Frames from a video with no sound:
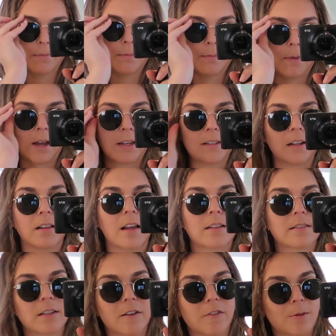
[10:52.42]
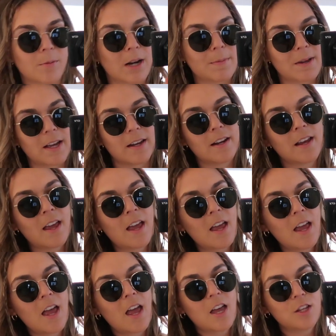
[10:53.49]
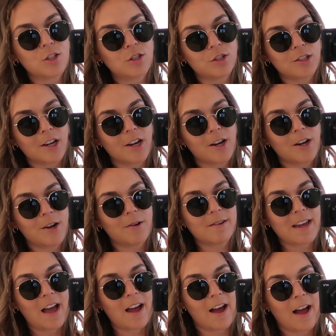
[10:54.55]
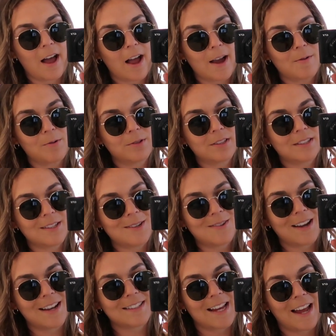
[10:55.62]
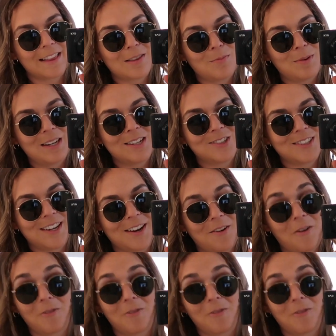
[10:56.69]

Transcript: my sunglasses are from Ray-Ban. So yeah, I will see you guys at the beach and